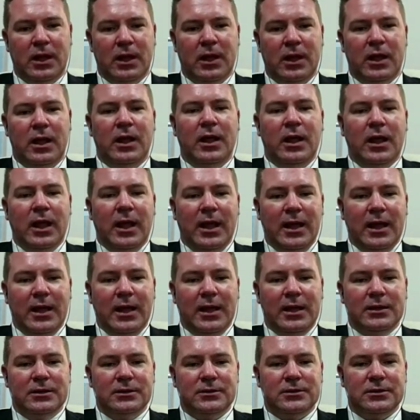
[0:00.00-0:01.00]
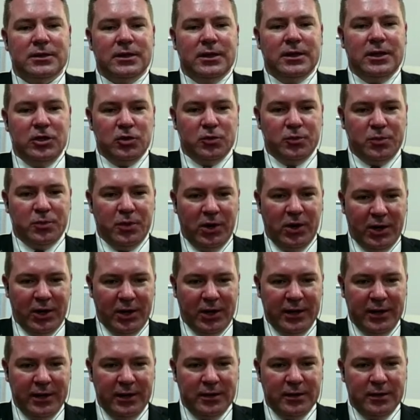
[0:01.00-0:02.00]
And in Dubai,
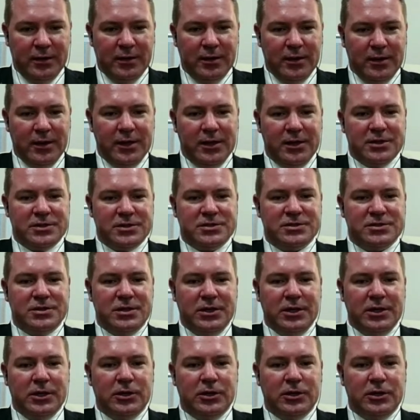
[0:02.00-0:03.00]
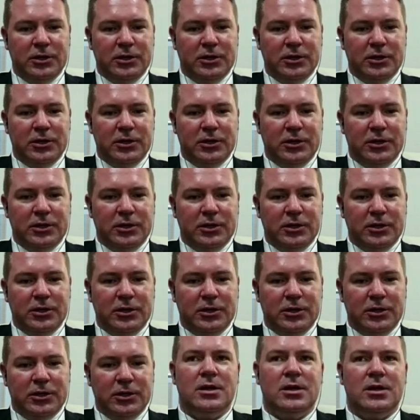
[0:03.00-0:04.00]
it is the utility that
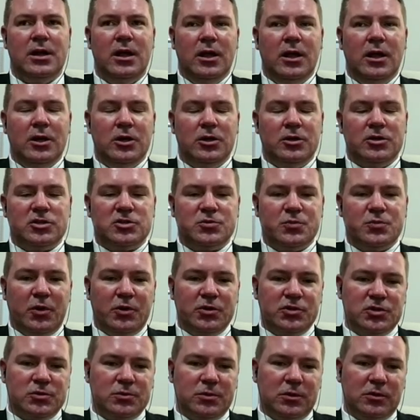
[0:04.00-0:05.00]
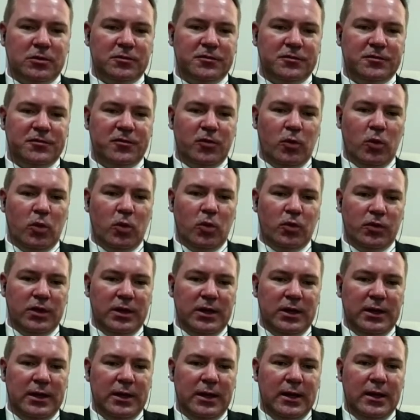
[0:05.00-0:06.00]
is responsible for the
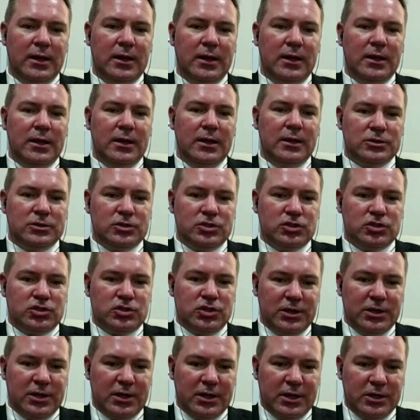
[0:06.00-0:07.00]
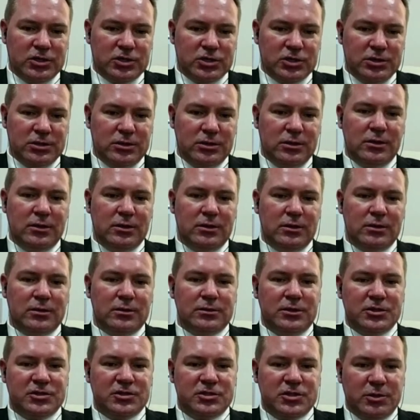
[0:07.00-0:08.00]
generation,
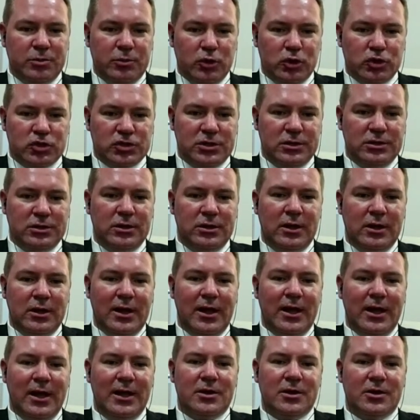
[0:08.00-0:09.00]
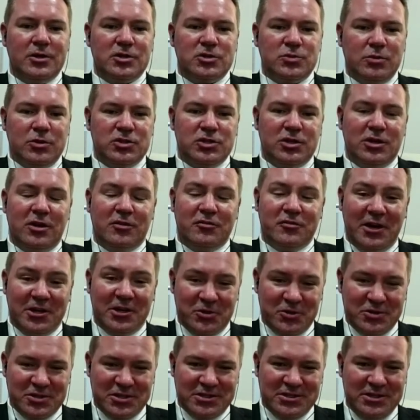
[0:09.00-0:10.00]
distribution, and transmission of
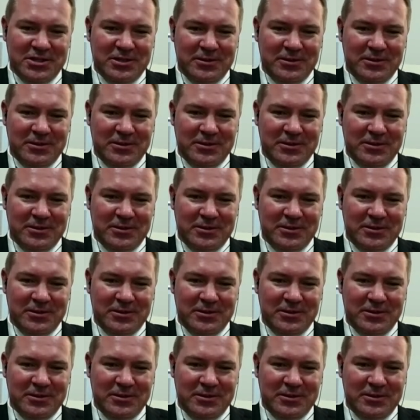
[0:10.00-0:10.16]
electricity,